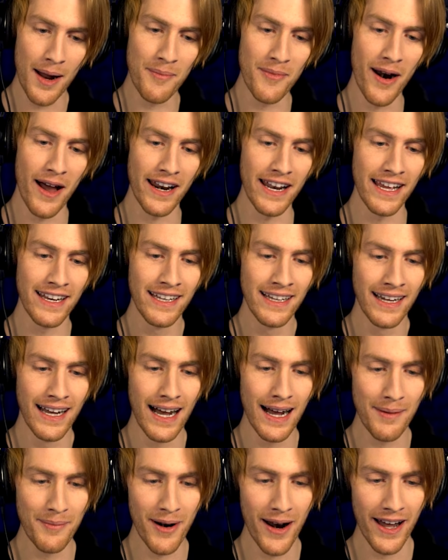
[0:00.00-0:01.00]
I'm
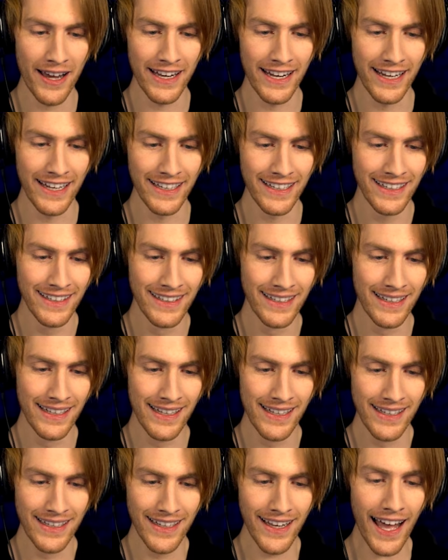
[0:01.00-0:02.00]
running,
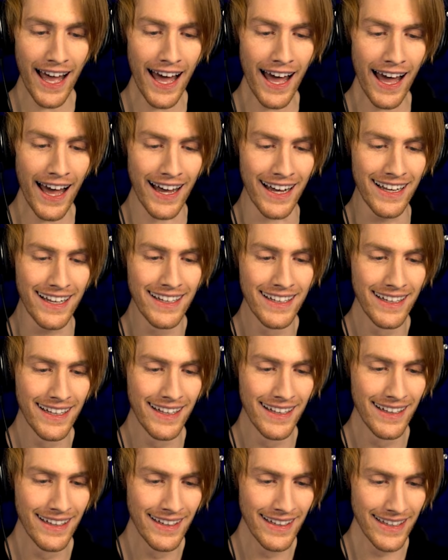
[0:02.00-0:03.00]
I'm
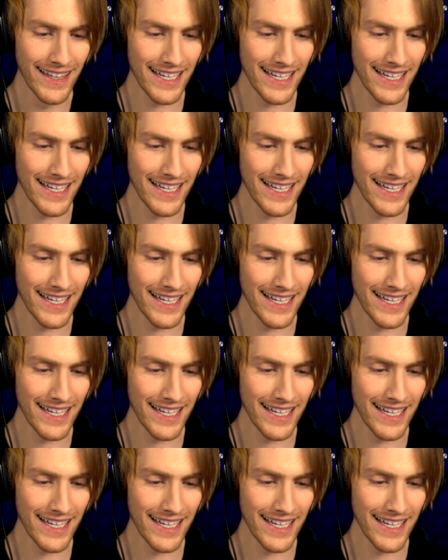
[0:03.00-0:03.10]
running.